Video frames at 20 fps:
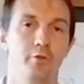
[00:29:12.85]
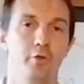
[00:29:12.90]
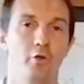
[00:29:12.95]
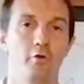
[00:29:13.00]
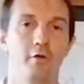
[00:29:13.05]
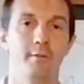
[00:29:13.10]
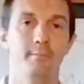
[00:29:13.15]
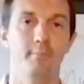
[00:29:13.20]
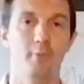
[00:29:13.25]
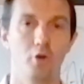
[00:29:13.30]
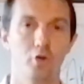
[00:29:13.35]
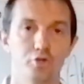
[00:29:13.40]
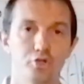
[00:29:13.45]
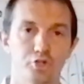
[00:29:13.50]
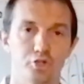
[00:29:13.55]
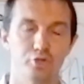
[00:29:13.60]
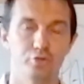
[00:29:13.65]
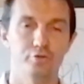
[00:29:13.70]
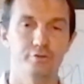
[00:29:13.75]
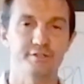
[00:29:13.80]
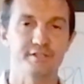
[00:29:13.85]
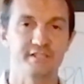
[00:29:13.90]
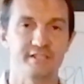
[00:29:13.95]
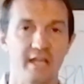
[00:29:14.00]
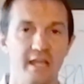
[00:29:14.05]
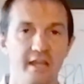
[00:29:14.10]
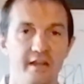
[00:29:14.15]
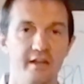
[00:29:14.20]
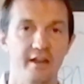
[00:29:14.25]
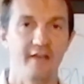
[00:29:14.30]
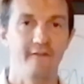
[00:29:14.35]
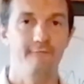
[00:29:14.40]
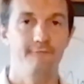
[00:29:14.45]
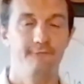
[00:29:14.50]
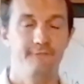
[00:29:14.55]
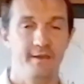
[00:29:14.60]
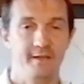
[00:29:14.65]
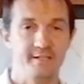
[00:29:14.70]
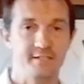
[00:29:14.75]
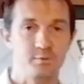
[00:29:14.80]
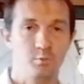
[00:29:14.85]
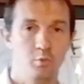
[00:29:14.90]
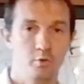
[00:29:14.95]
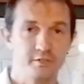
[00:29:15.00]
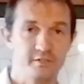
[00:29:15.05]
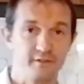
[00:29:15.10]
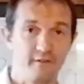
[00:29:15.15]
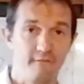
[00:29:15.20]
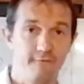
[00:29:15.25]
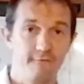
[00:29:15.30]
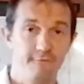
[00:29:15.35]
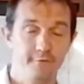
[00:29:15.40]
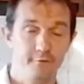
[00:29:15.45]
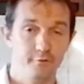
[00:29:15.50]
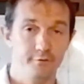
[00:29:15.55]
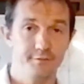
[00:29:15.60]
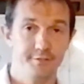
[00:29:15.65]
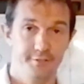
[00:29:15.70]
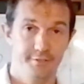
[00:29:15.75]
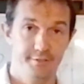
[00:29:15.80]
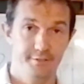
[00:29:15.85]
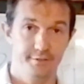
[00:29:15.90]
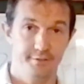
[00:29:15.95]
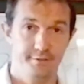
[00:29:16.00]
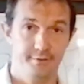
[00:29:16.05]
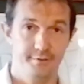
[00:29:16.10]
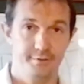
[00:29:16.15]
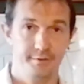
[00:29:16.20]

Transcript: Your emotional state affects what's filtered.